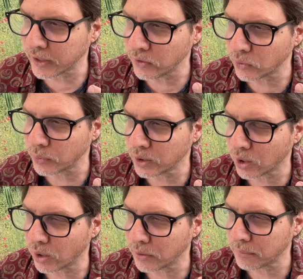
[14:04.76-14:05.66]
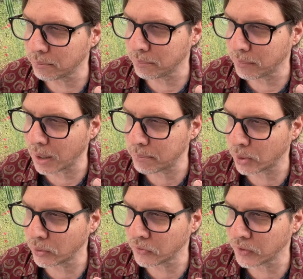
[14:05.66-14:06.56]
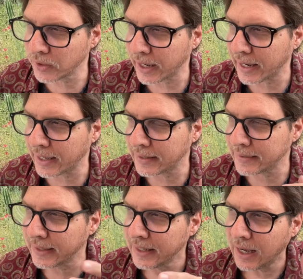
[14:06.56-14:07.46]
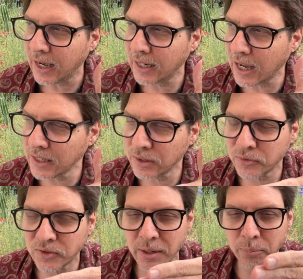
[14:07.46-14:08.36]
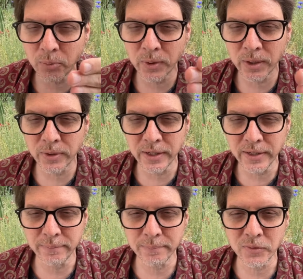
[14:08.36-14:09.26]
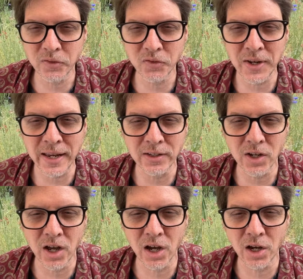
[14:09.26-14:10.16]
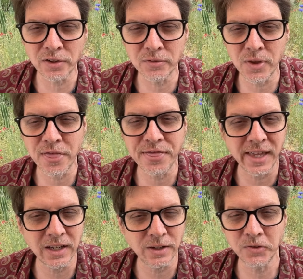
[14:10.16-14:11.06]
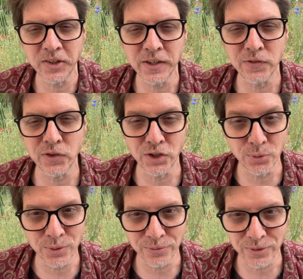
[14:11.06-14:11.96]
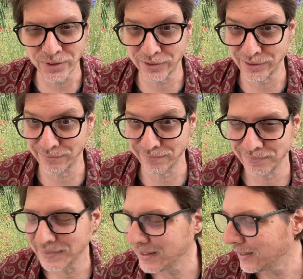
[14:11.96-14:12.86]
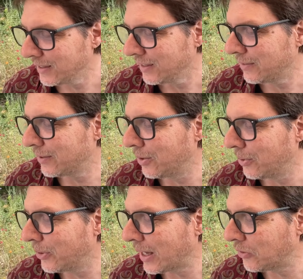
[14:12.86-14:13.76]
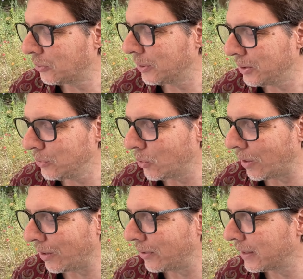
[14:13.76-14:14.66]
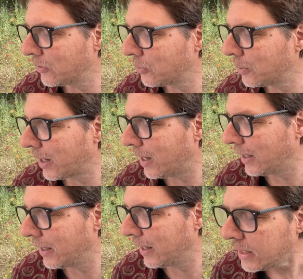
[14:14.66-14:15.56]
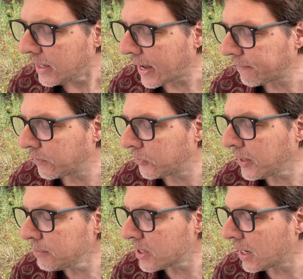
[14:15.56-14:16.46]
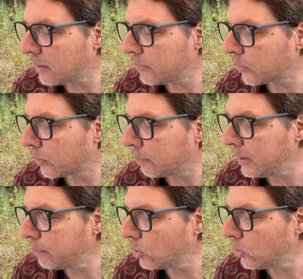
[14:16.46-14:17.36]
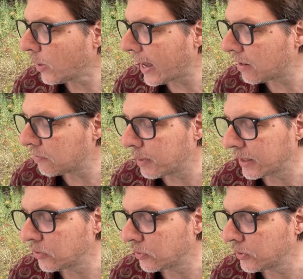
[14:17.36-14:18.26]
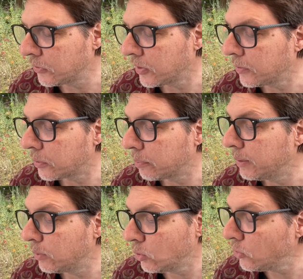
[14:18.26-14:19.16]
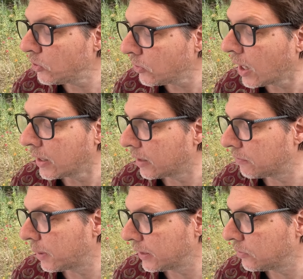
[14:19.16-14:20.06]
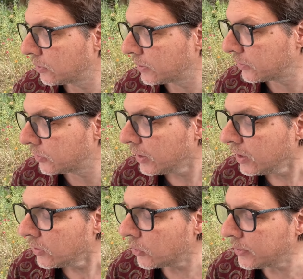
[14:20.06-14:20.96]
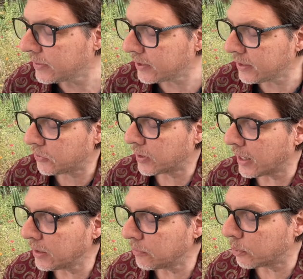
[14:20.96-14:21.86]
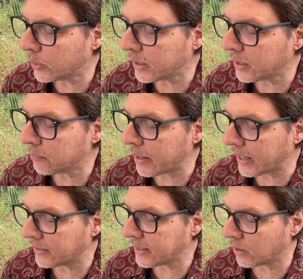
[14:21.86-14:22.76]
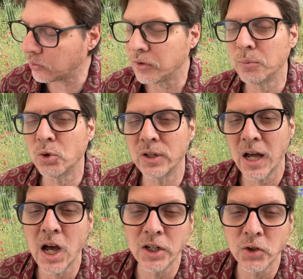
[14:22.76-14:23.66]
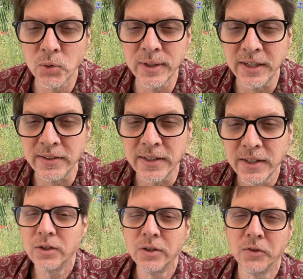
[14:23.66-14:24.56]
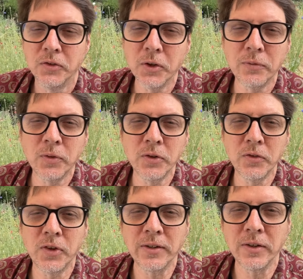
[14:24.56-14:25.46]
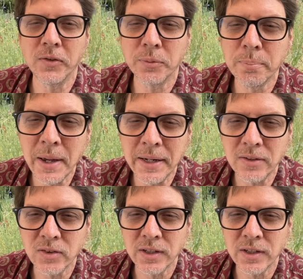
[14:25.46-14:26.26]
tend to regard a person as a kind of temporary state of things in the universe. So that's what you are. That's what I am. At the same time, there are people who have mindfulness and there are people who do not have mindfulness. So he's kind of bringing it back down to the more concrete. So the first sentence might